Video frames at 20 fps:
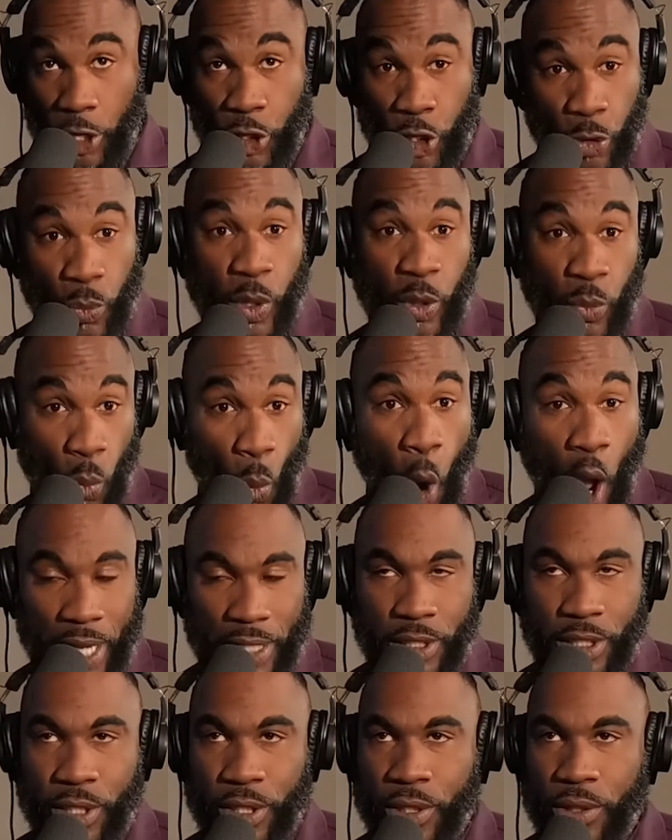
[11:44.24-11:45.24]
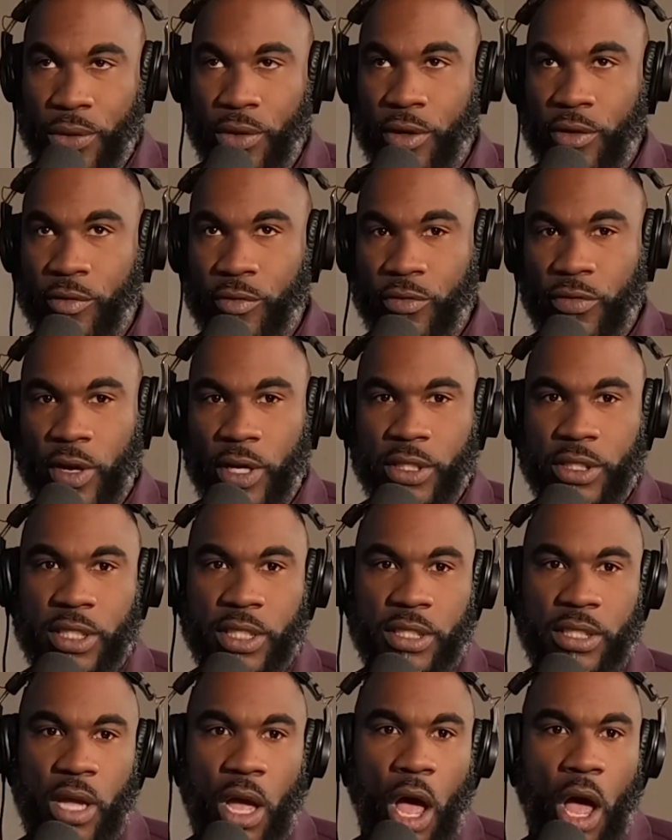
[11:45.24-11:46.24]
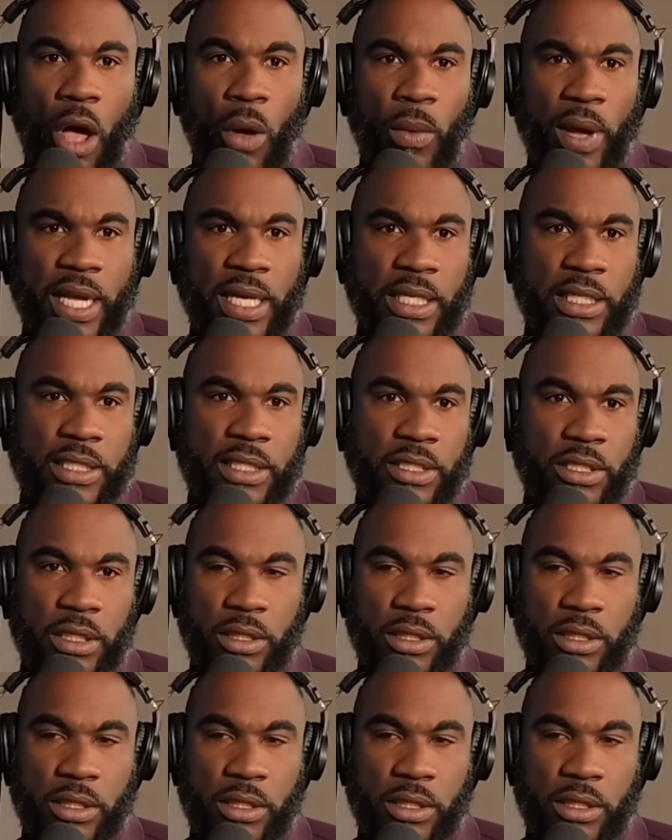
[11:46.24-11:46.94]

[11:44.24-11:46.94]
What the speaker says: you would want to versus always